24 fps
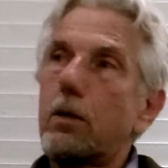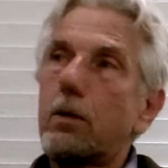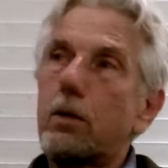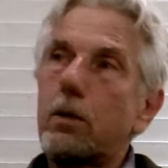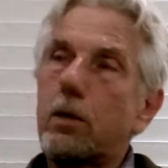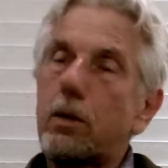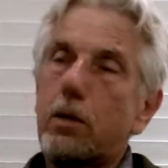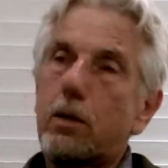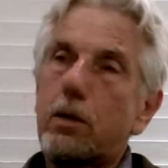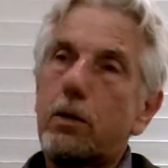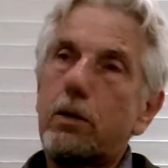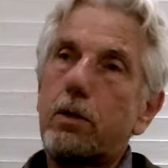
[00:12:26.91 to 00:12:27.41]

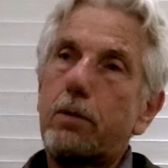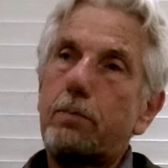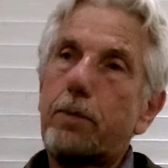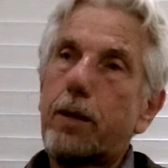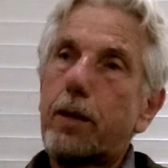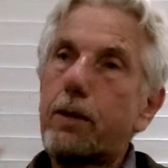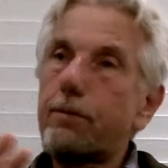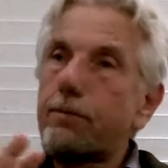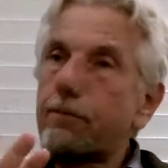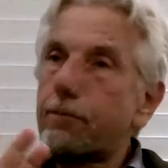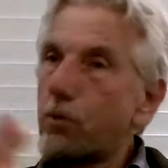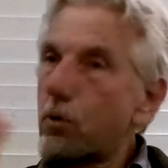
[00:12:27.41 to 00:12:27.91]
the, the
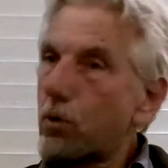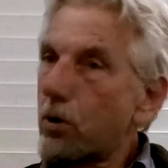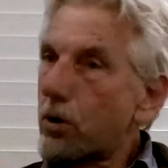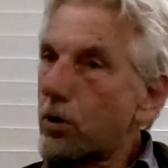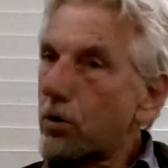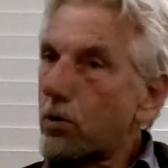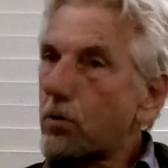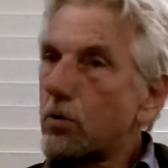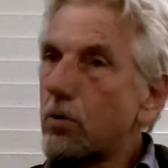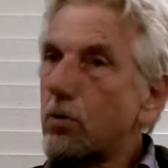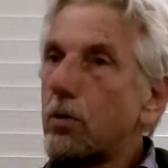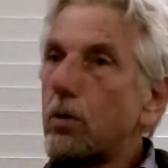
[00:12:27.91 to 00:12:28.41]

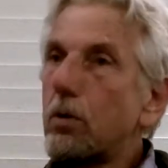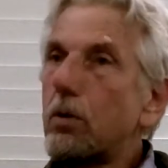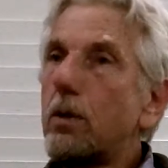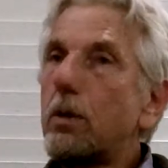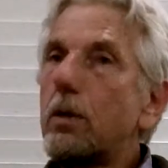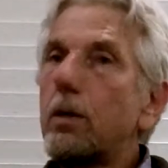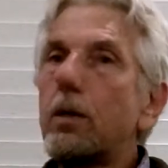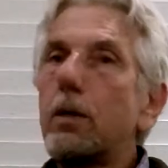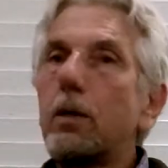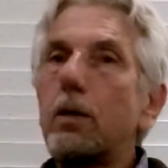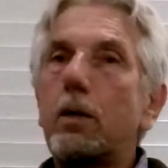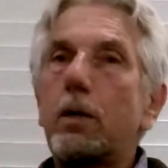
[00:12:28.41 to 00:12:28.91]
metaphorical
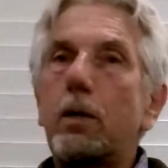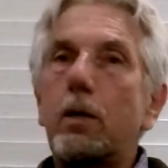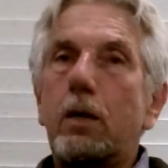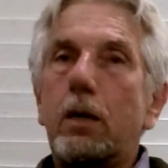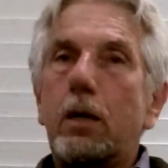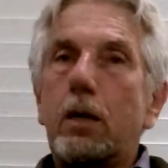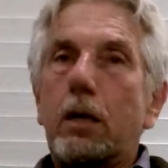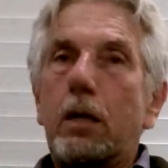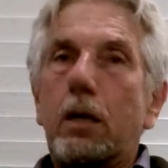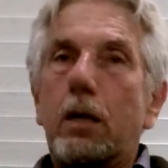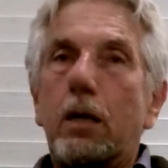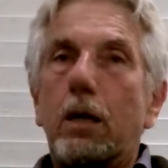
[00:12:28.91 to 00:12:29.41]

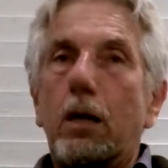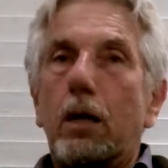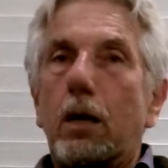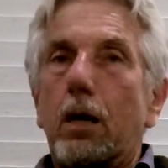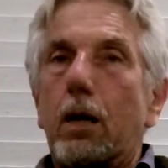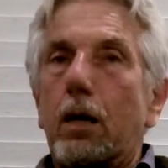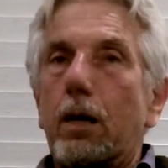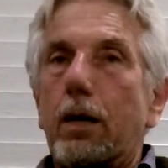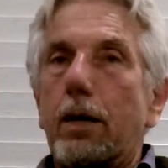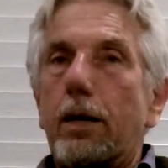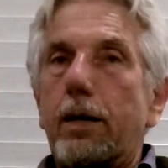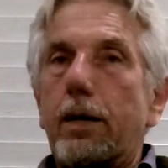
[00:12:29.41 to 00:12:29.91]

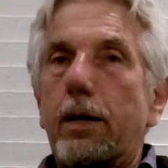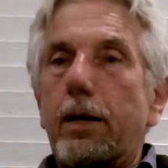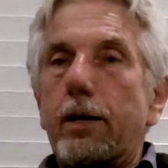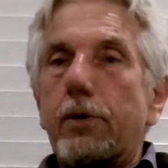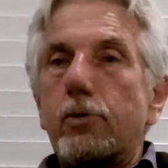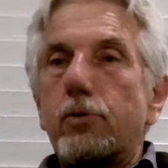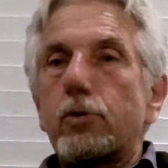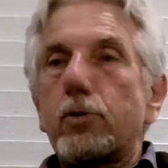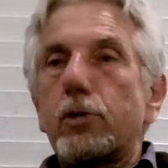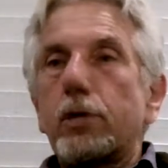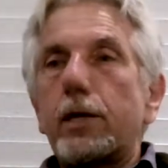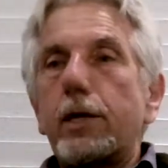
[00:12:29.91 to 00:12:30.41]

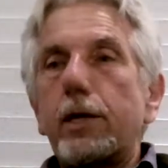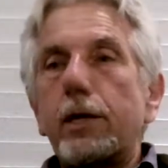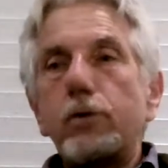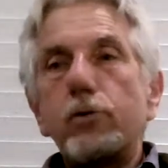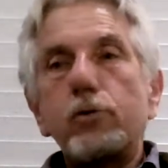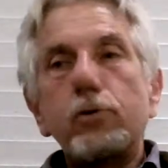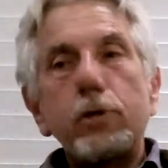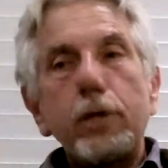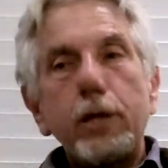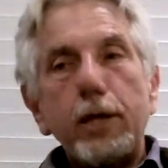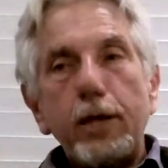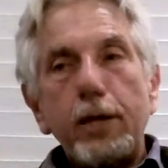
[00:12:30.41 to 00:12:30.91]
is
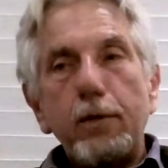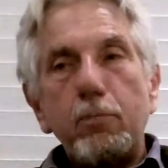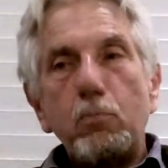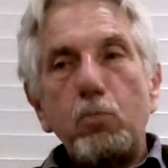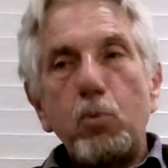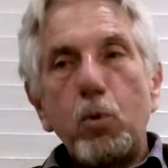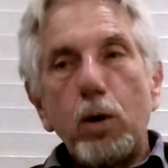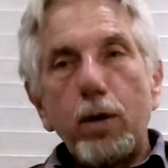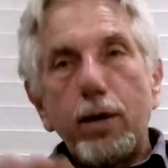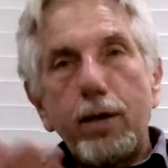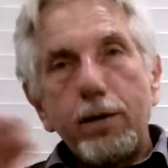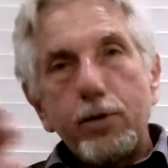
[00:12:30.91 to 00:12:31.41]
is the
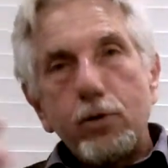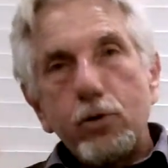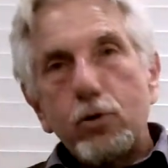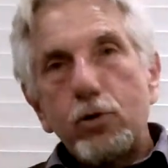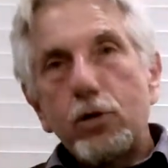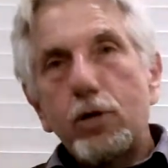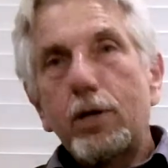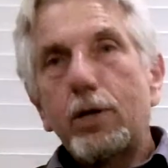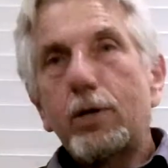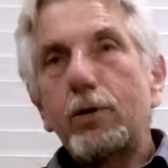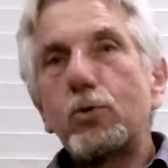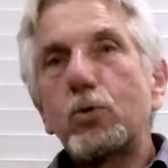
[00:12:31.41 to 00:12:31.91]

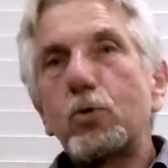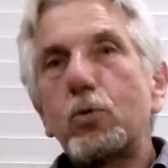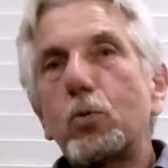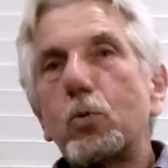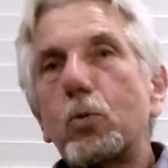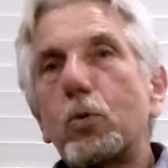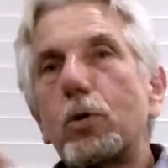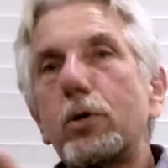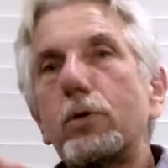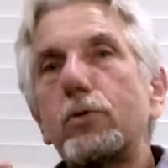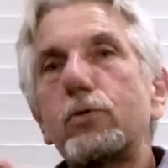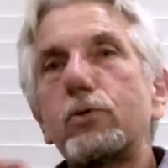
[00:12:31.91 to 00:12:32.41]
bridge
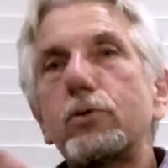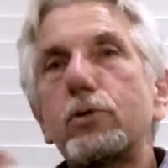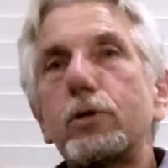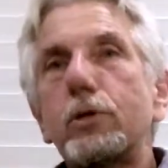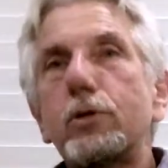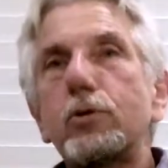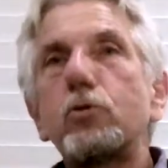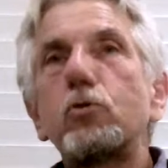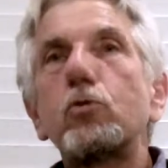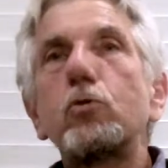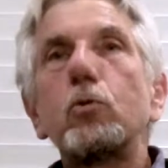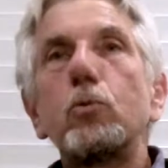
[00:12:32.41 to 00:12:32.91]
towards the
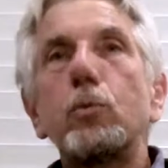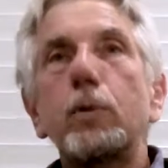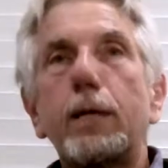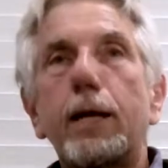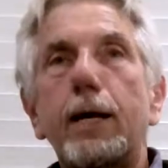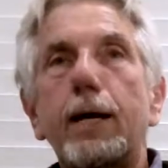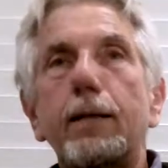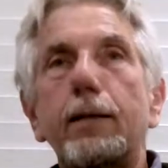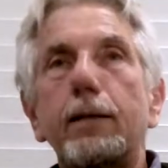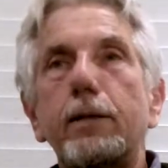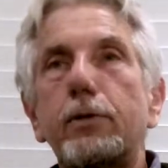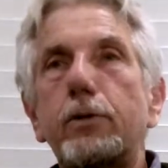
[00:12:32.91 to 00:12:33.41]
true
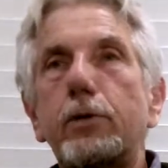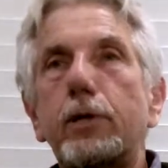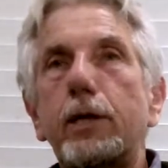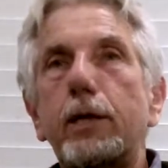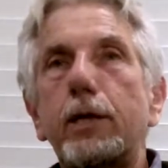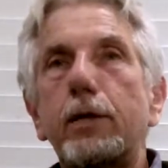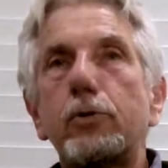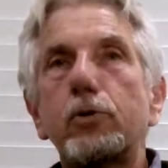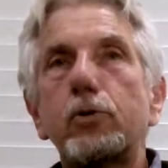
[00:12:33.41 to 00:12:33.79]
reality.